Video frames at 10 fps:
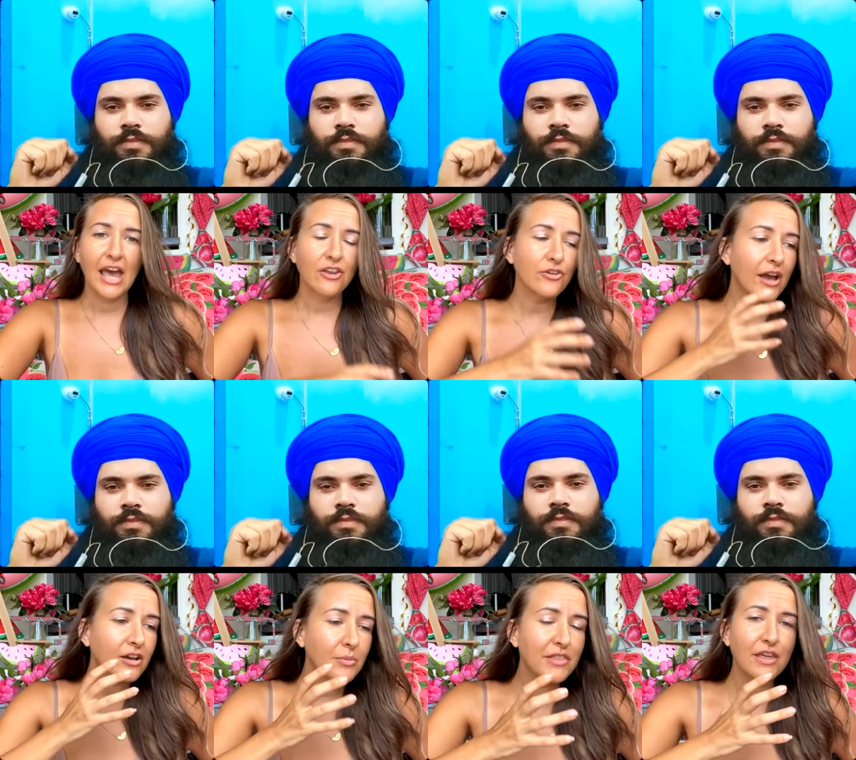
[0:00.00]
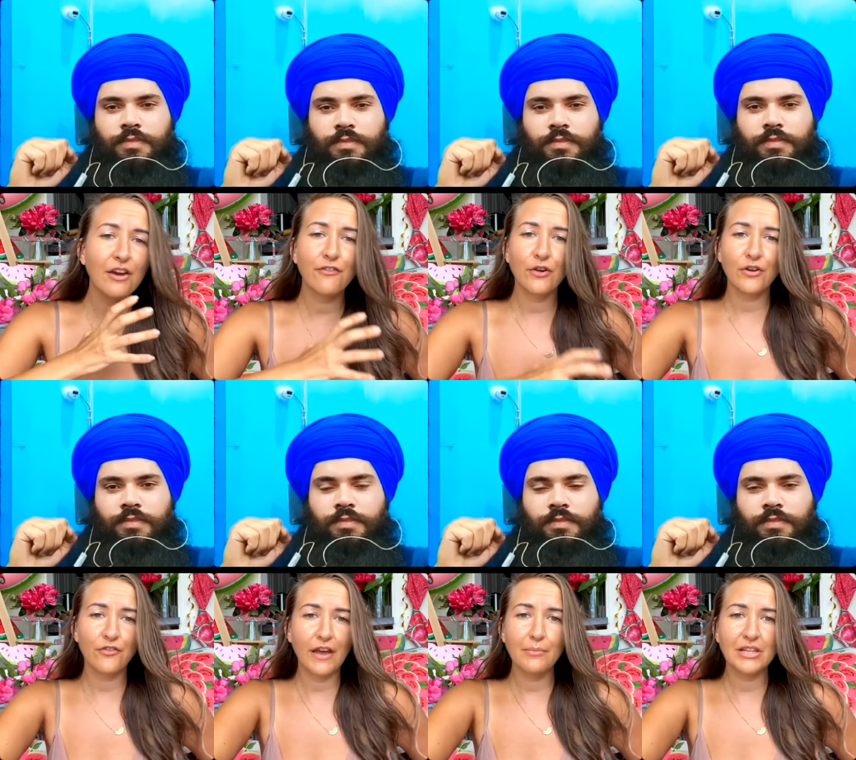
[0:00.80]
Speaker 1: and you're not going to be there for your
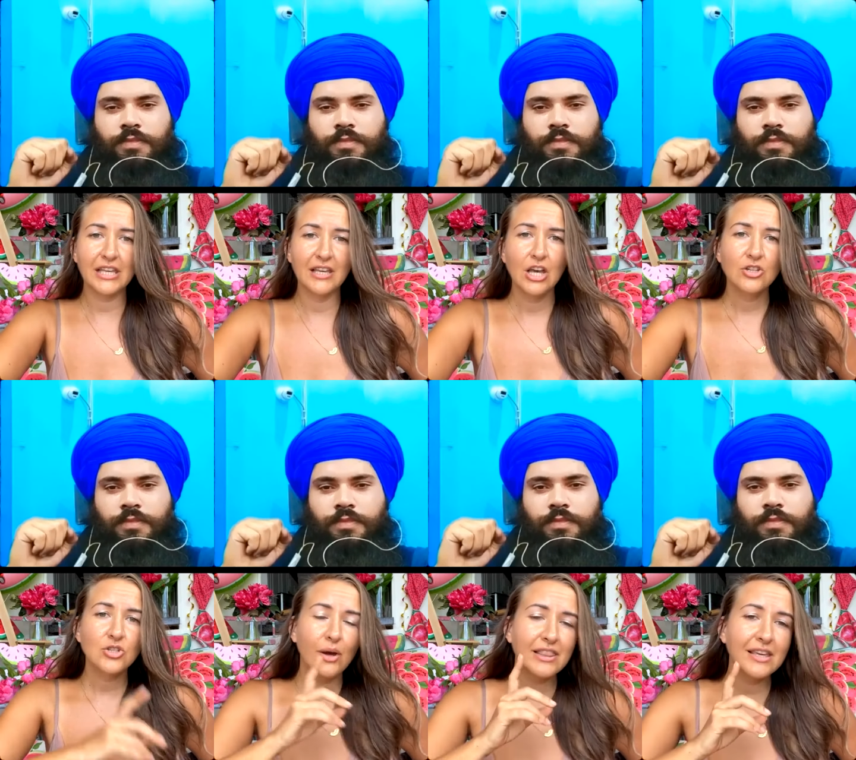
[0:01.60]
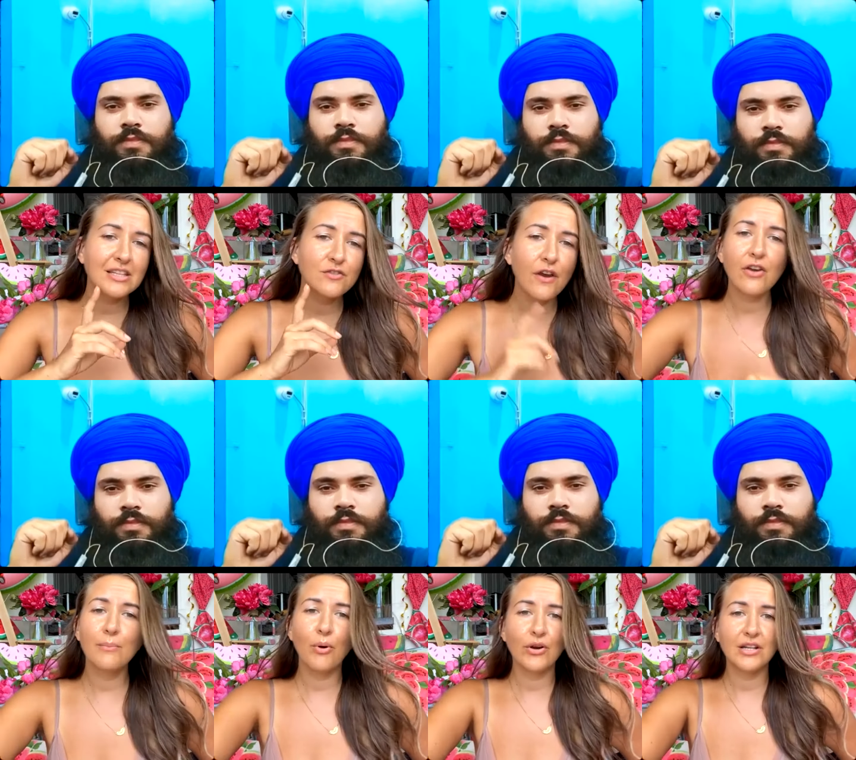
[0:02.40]
family. So I think it's very
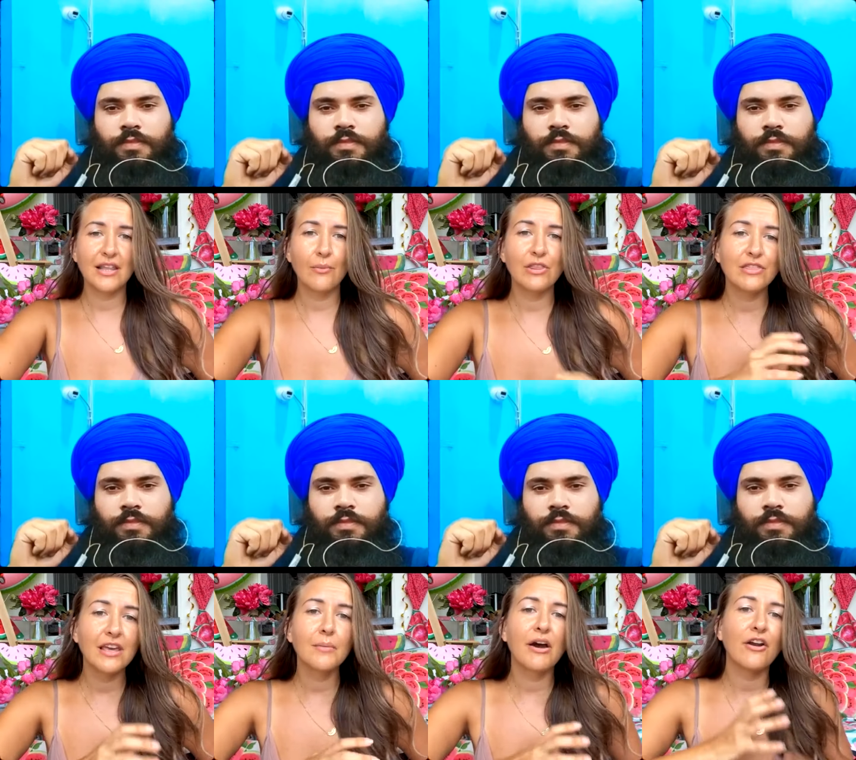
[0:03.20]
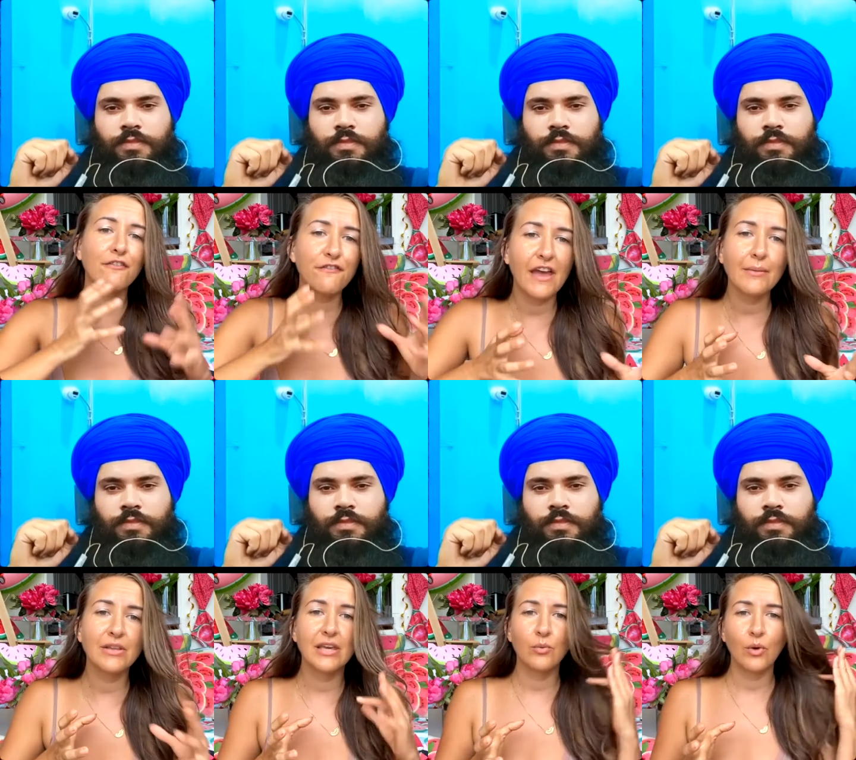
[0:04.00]
important that we think about our
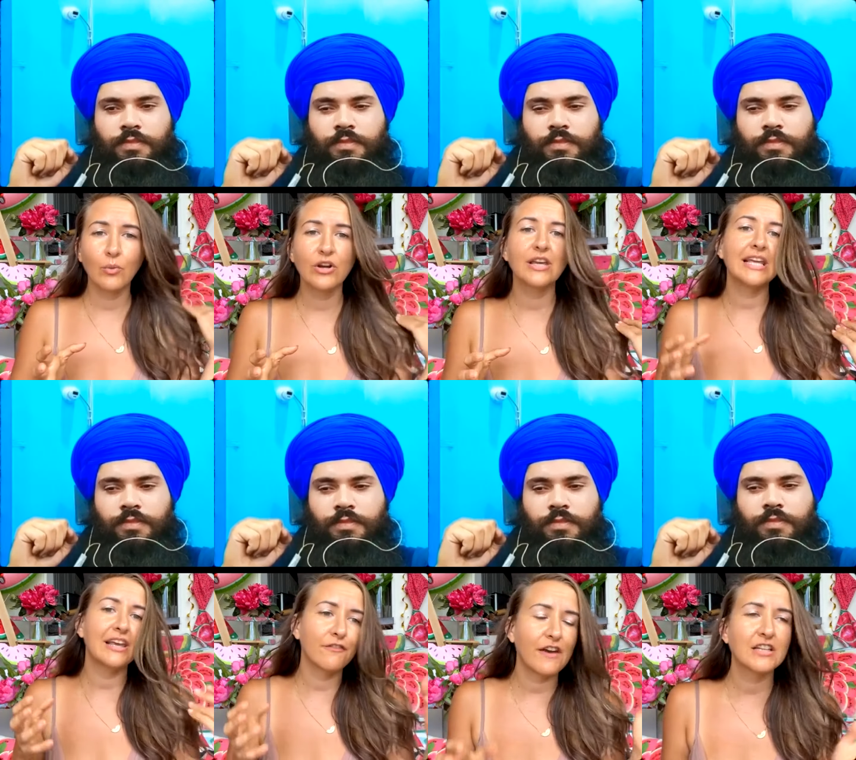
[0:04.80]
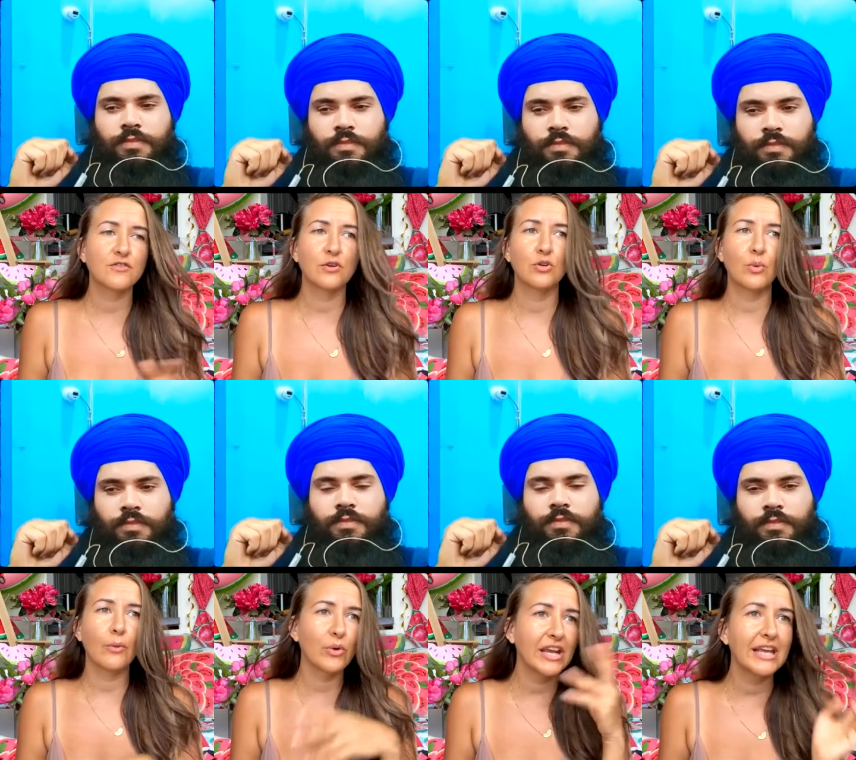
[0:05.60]
family when we're eating fast food, when
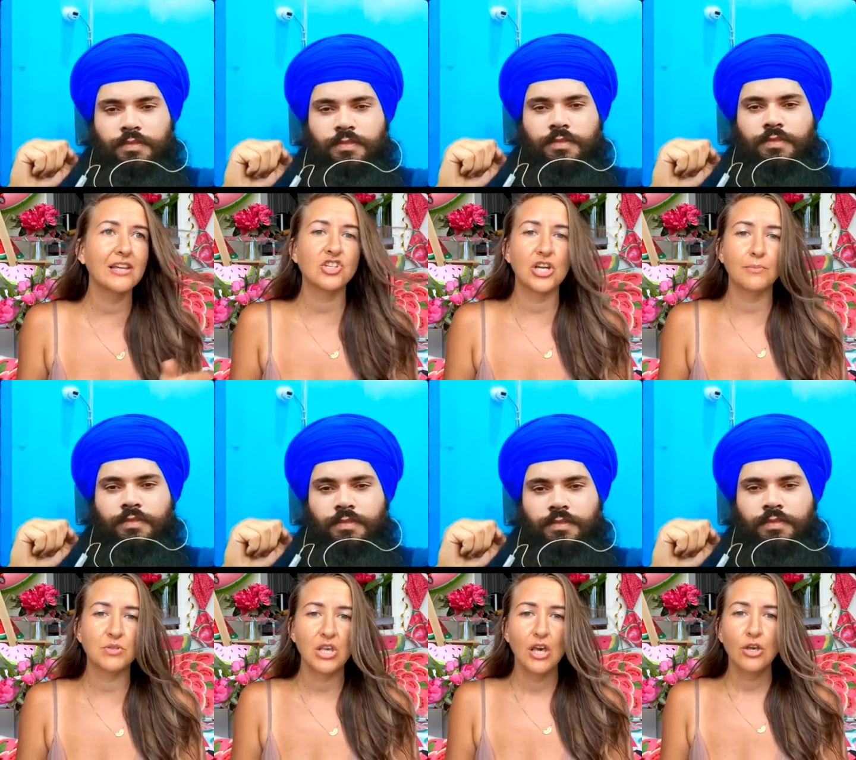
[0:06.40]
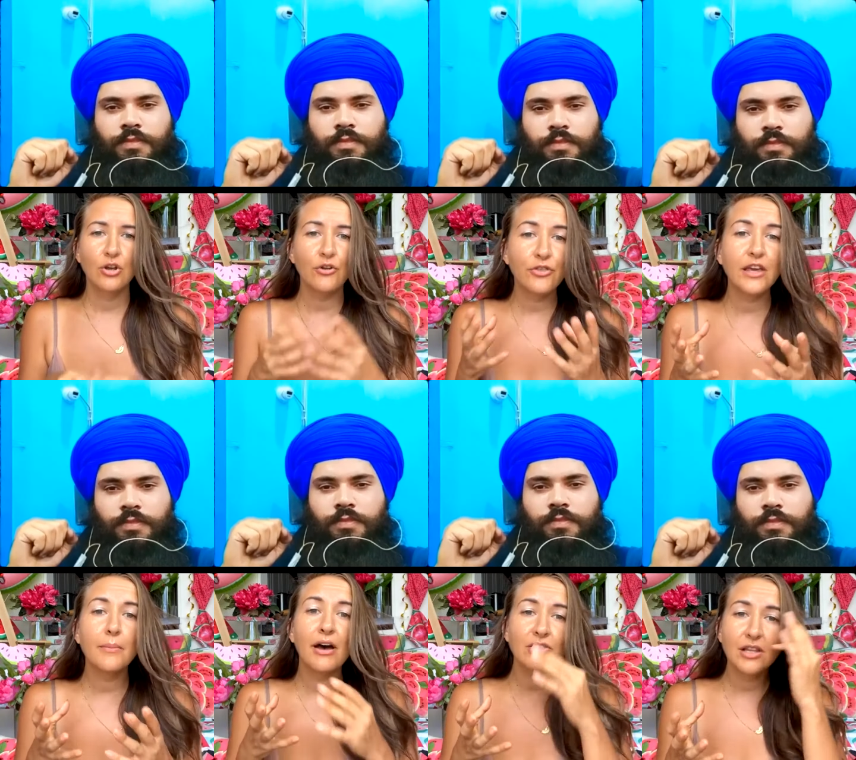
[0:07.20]
we're eating chips. You know, think
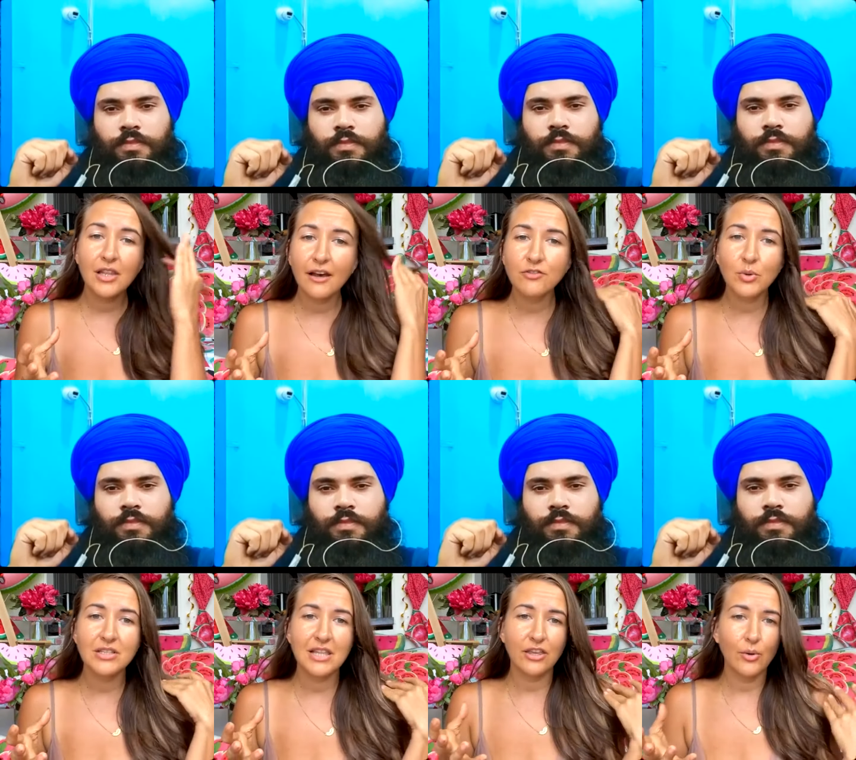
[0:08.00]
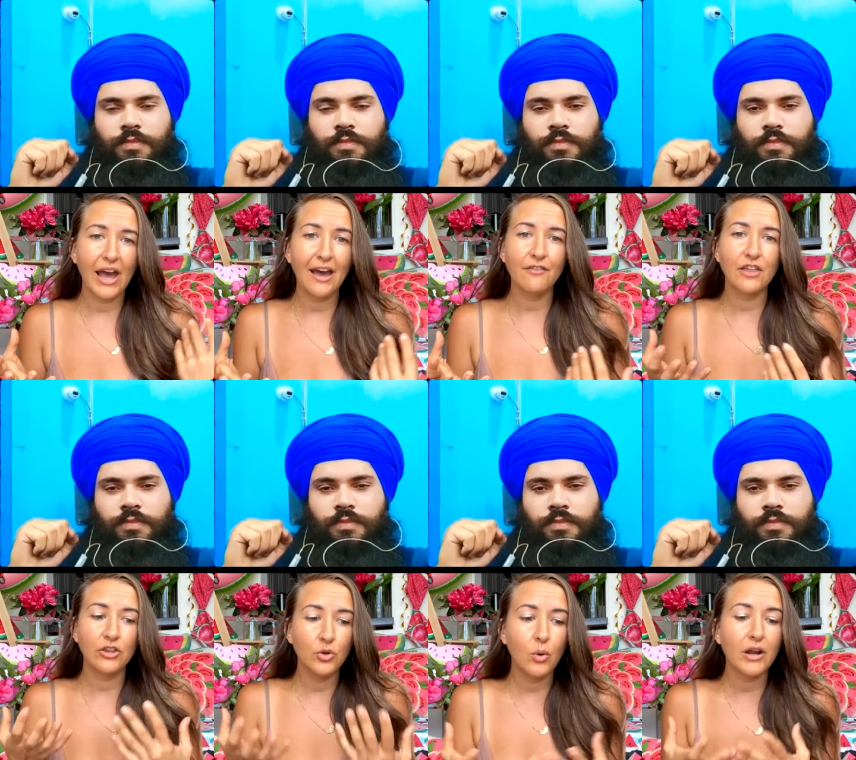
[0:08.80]
about the loved ones that you have that
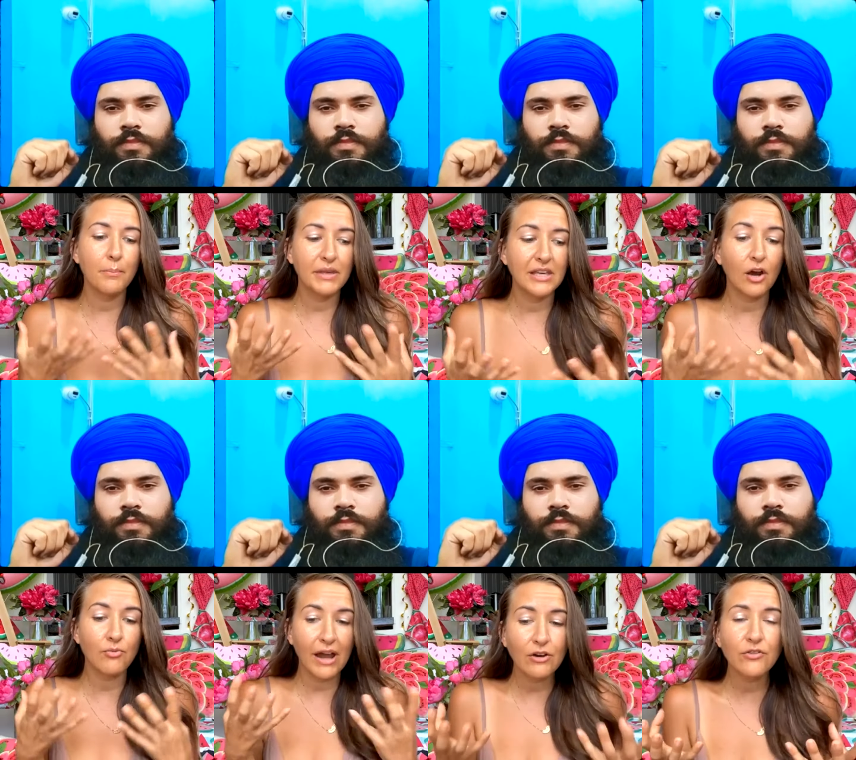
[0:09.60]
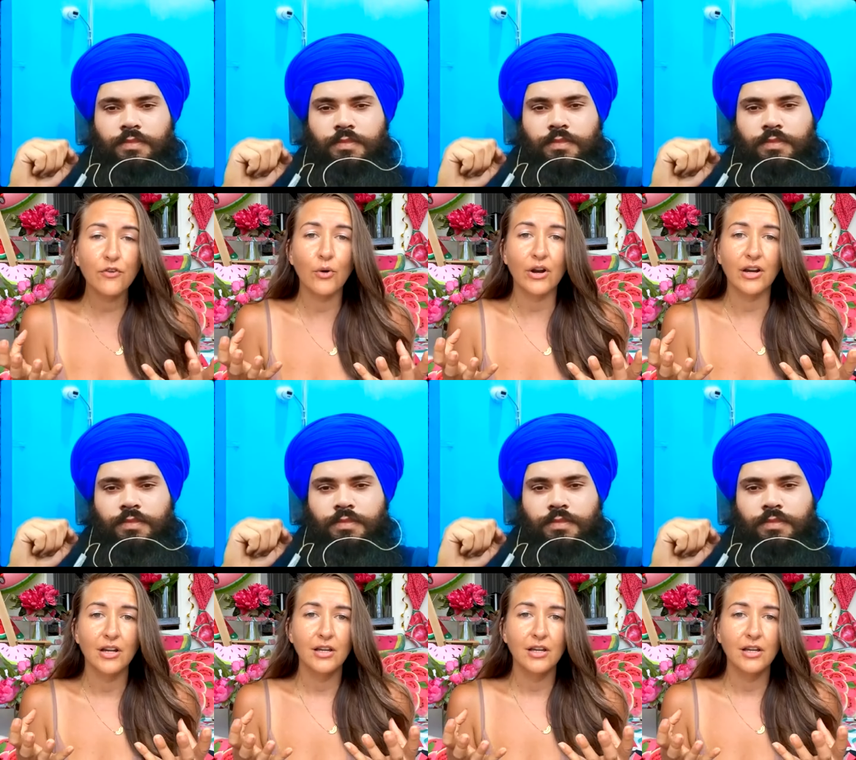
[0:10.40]
you want to be around for.